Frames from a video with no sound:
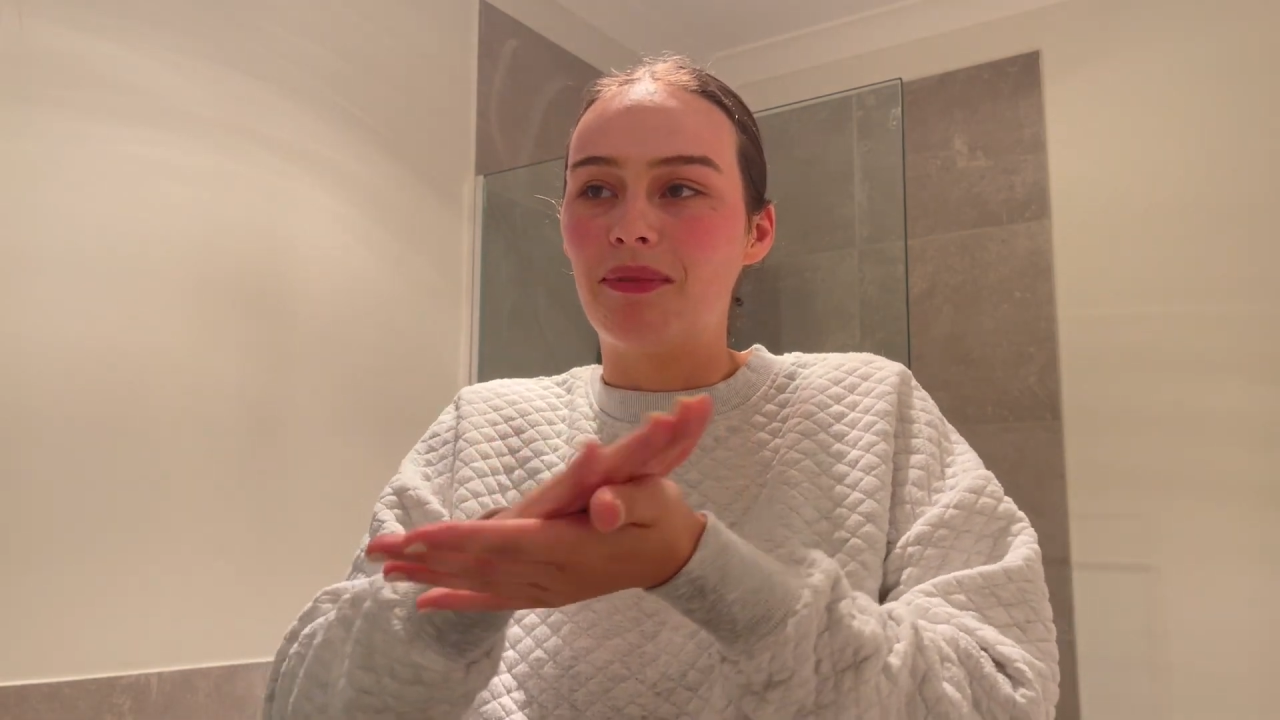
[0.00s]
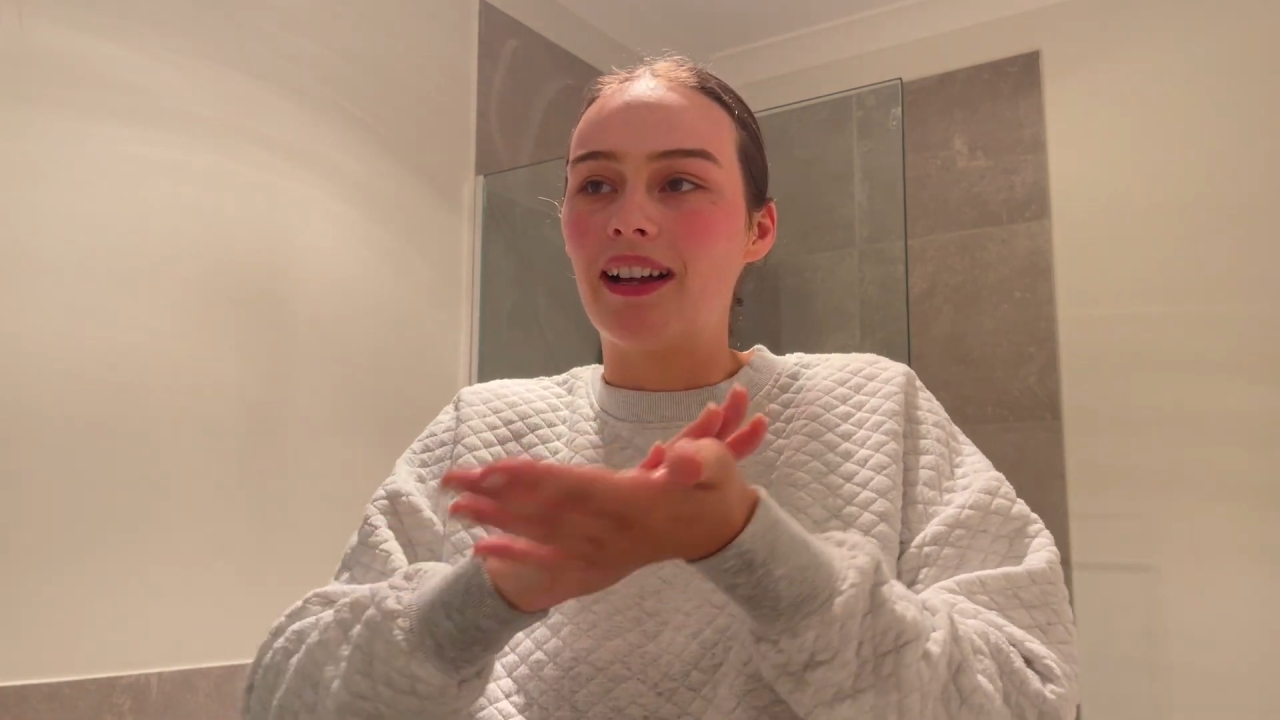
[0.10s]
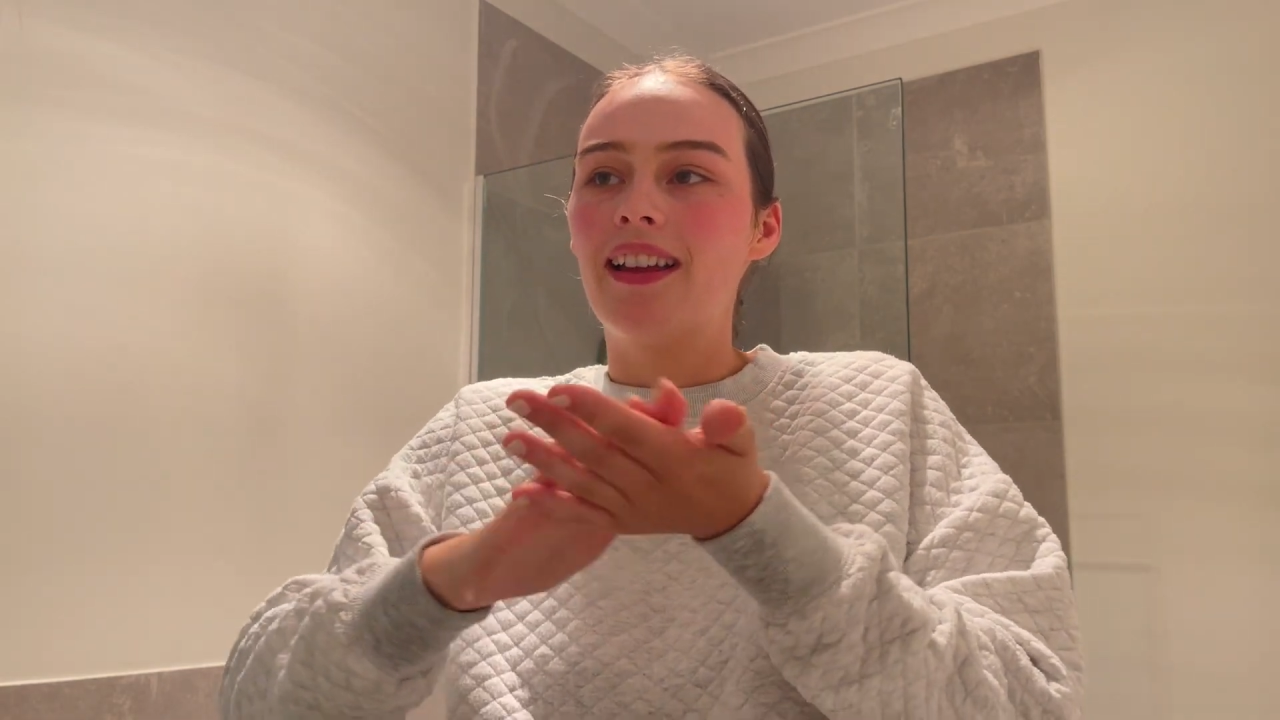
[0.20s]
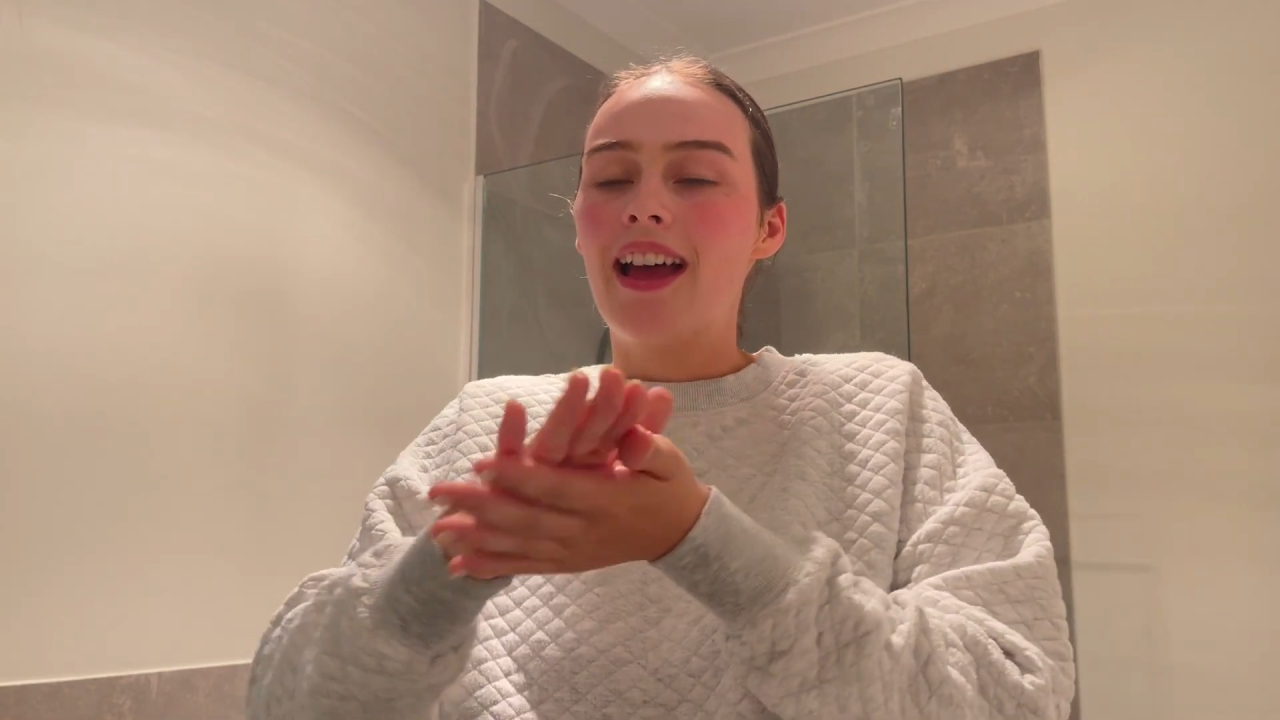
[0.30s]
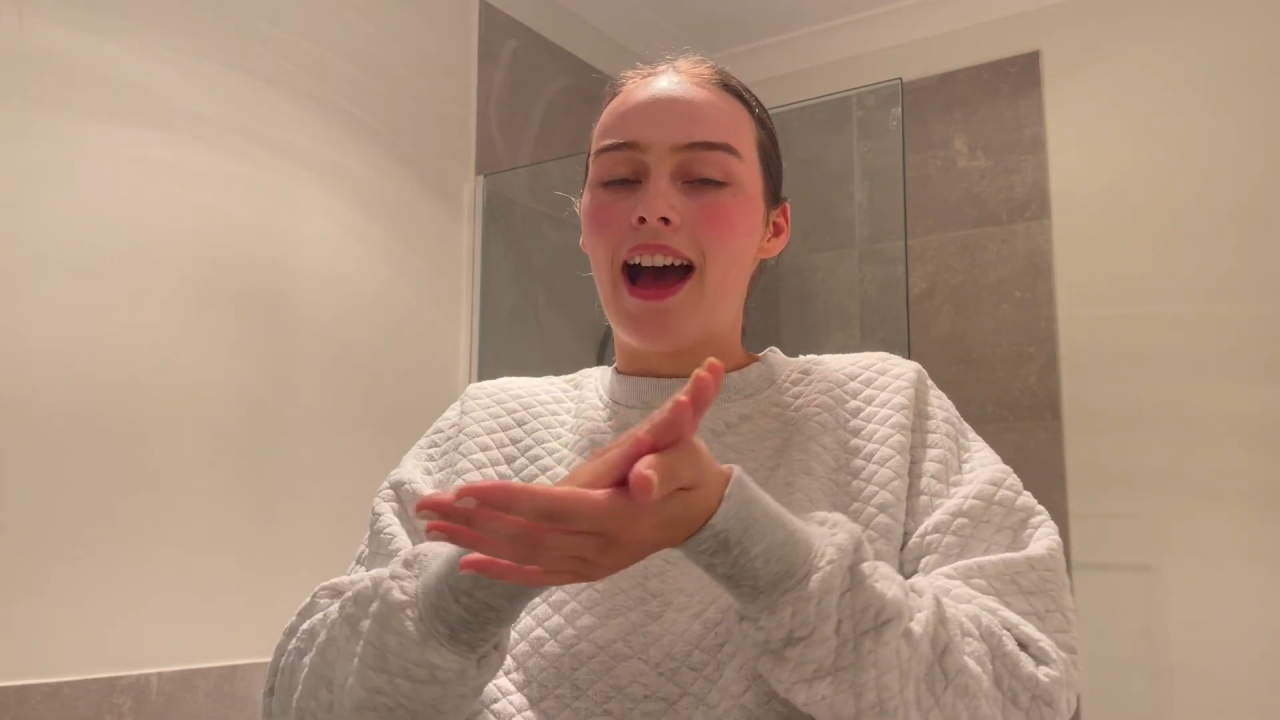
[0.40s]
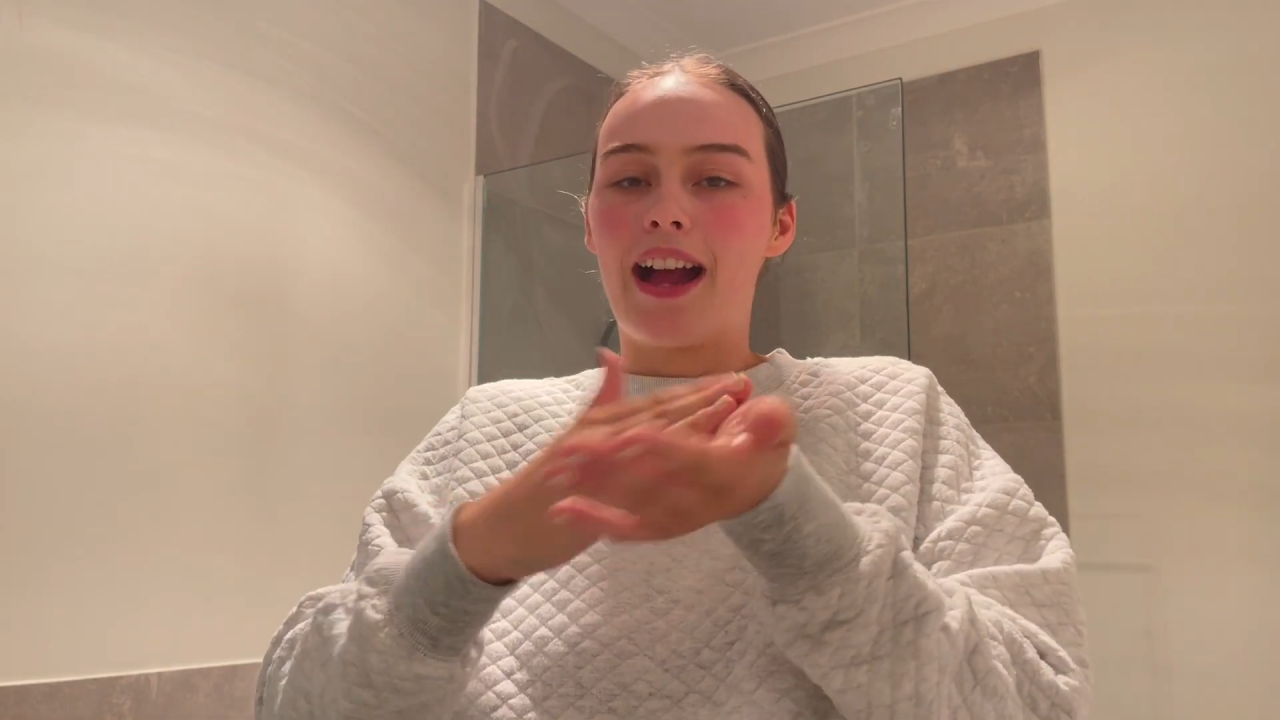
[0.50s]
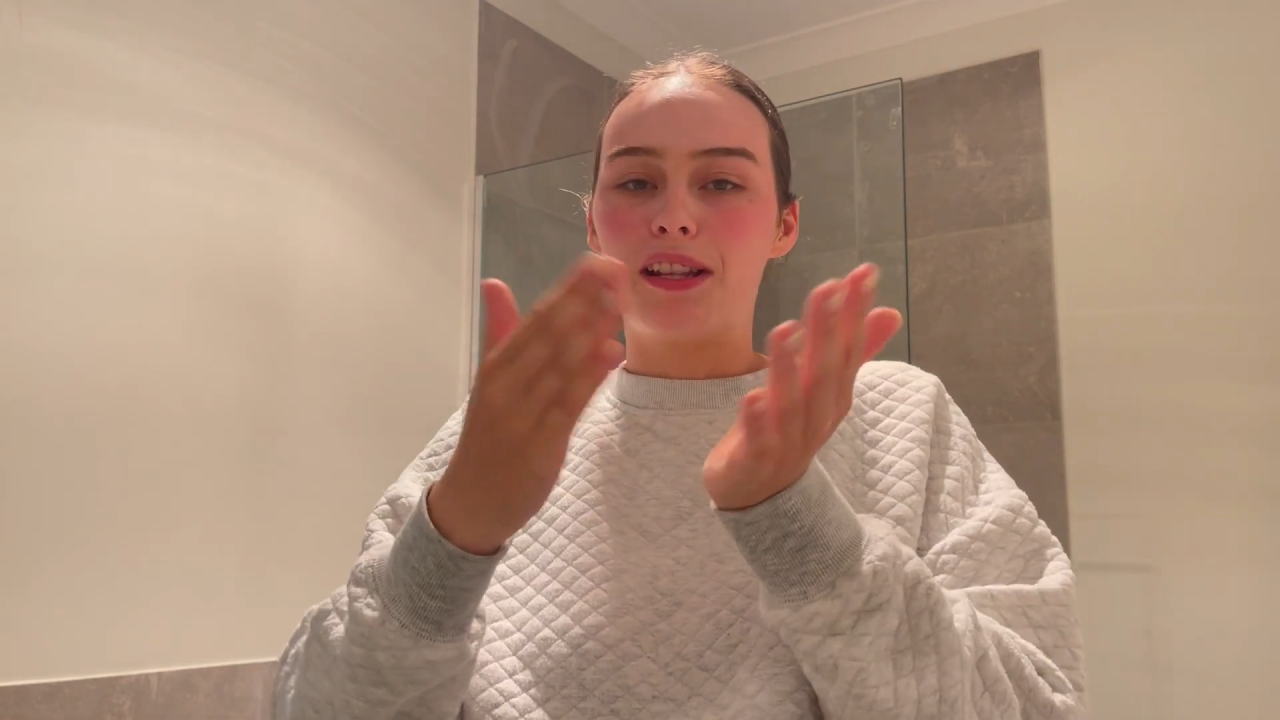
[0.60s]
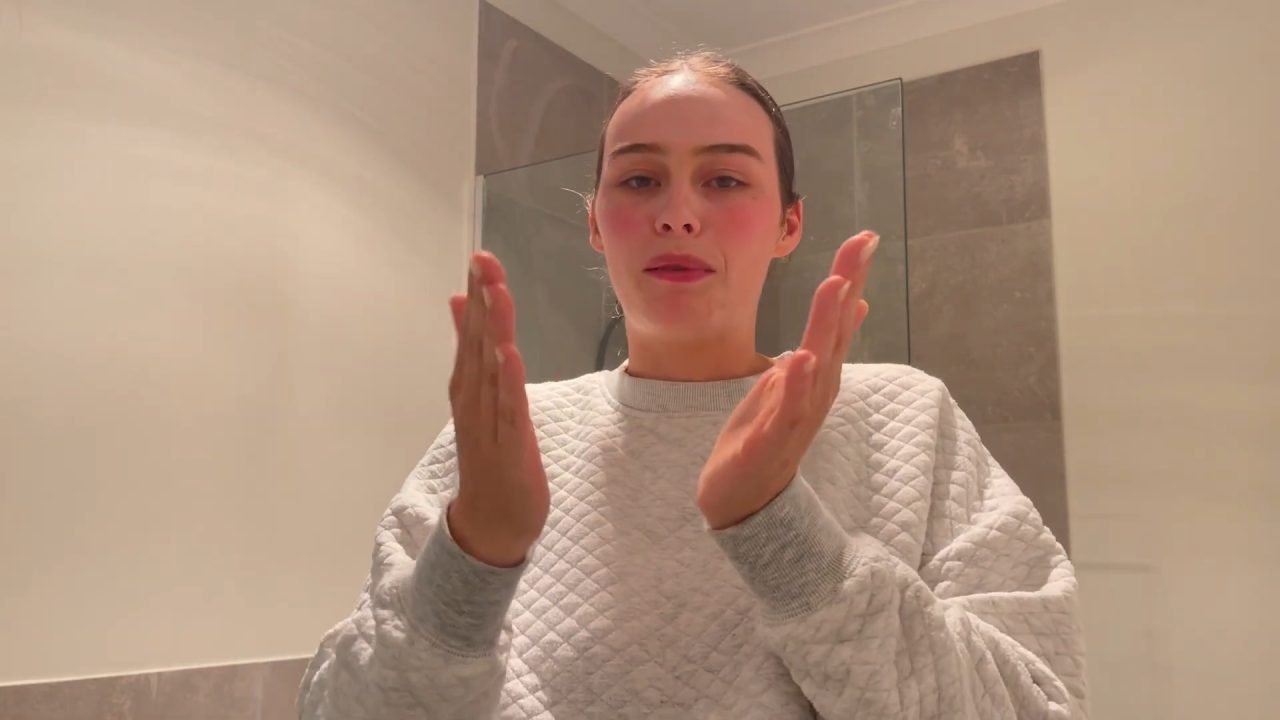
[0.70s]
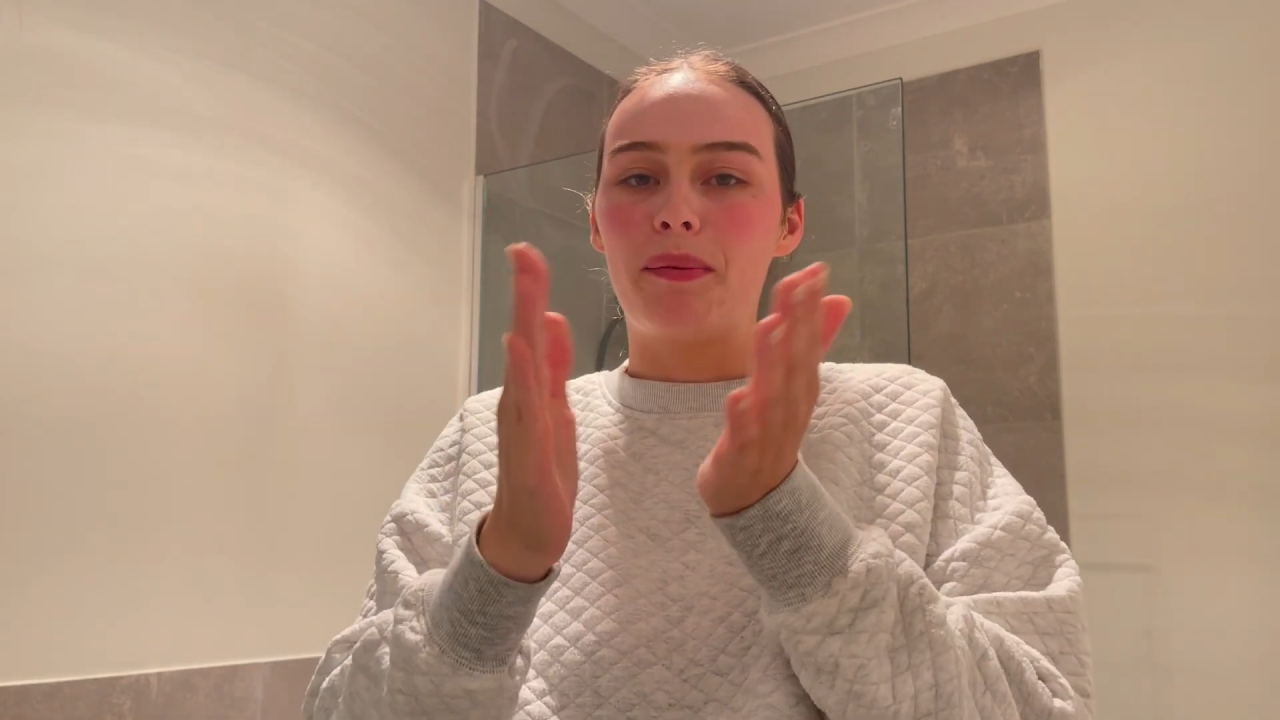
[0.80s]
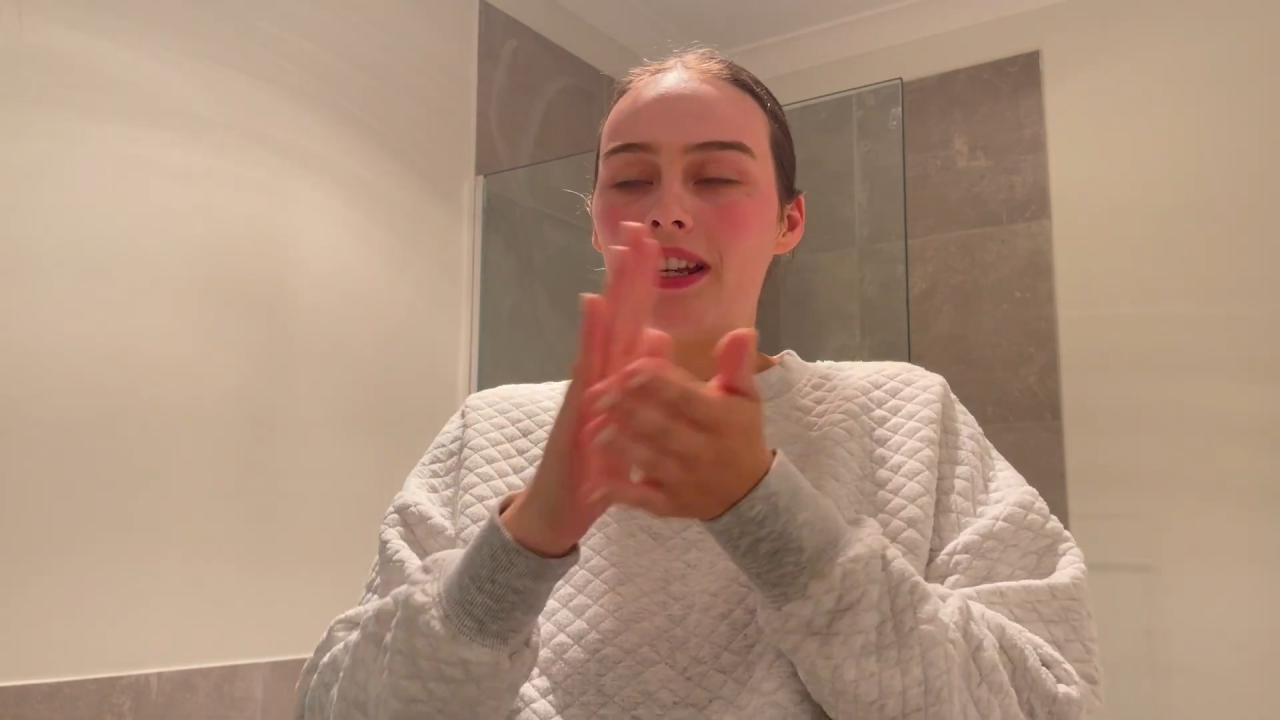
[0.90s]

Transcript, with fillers: but I just pop